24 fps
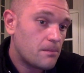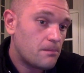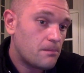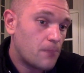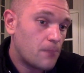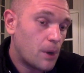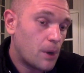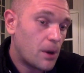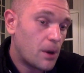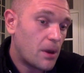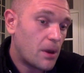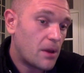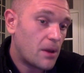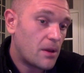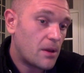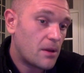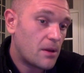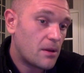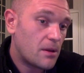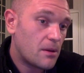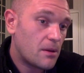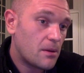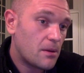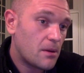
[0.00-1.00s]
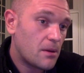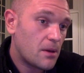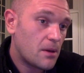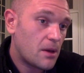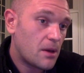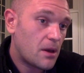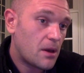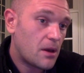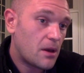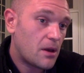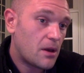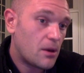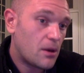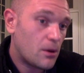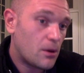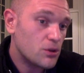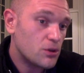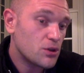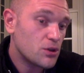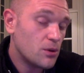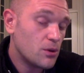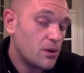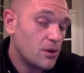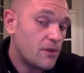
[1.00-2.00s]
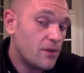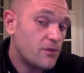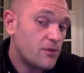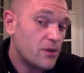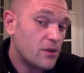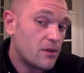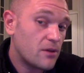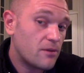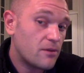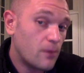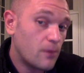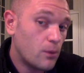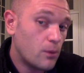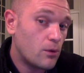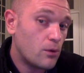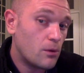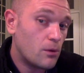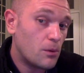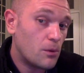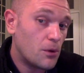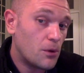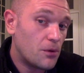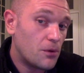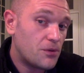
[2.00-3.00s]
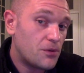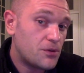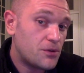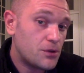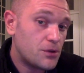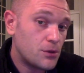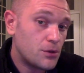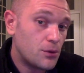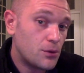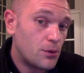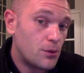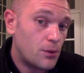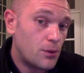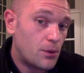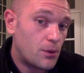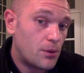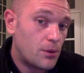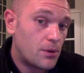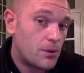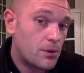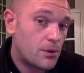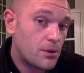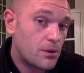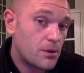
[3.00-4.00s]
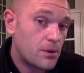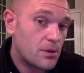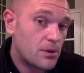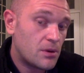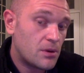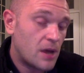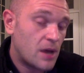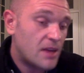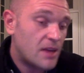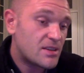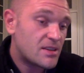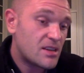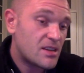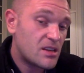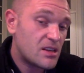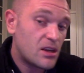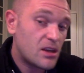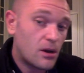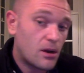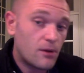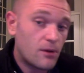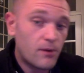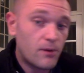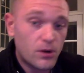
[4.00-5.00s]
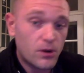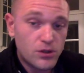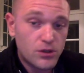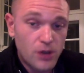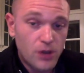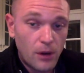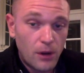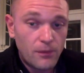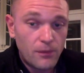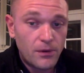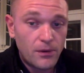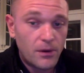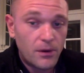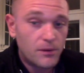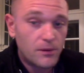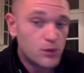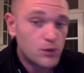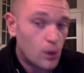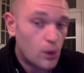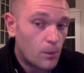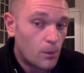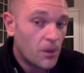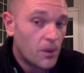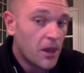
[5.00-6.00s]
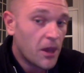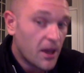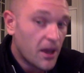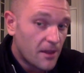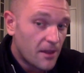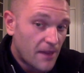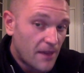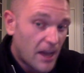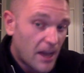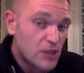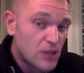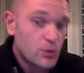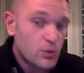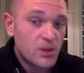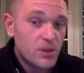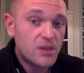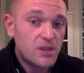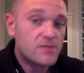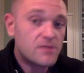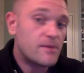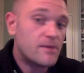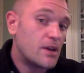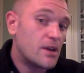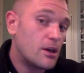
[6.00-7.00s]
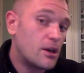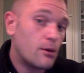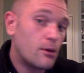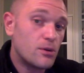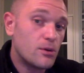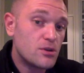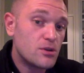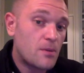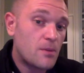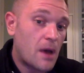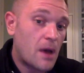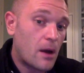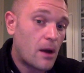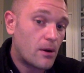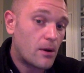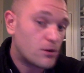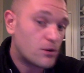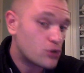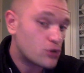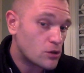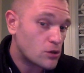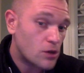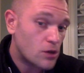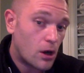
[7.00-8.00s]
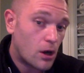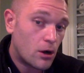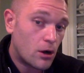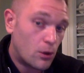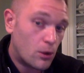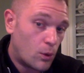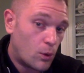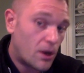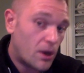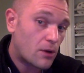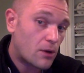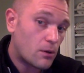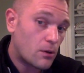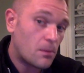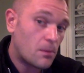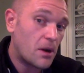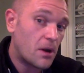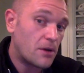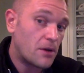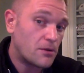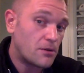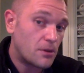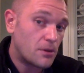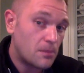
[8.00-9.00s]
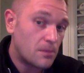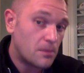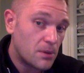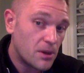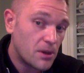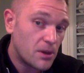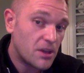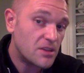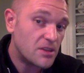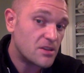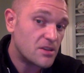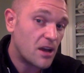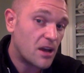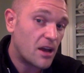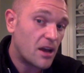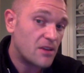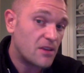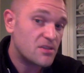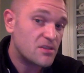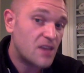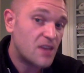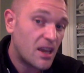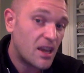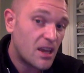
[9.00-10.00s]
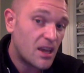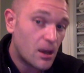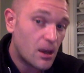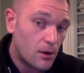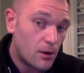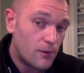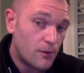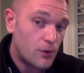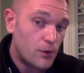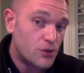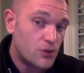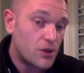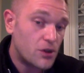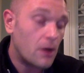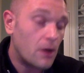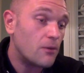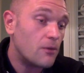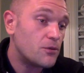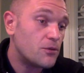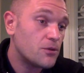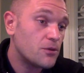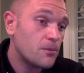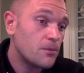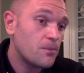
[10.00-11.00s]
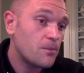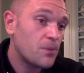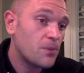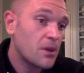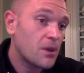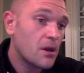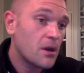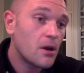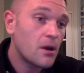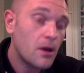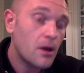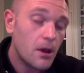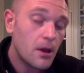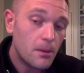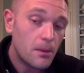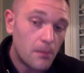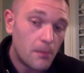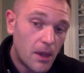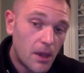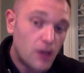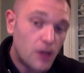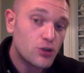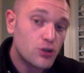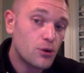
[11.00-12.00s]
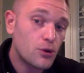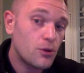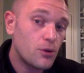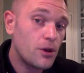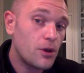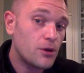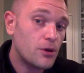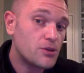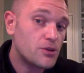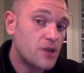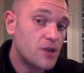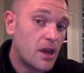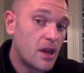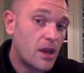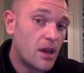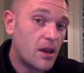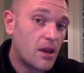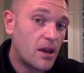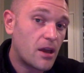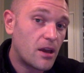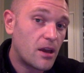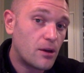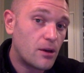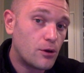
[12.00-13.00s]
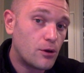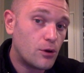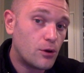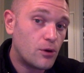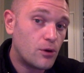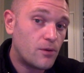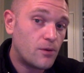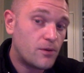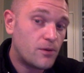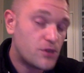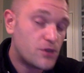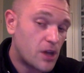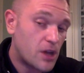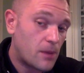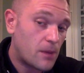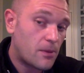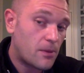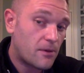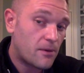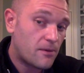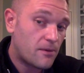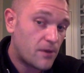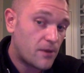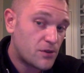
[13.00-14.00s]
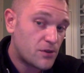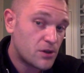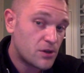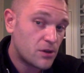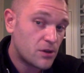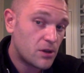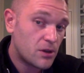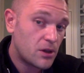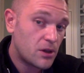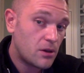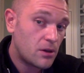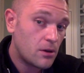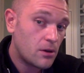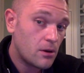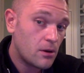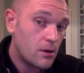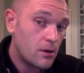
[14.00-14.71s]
But it also leaves us vulnerable to not taking care of ourselves enough. So that's what this video was about. Just a quick reminder to please, guys, take care of yourselves. Make sure that you're staying in good shape physically.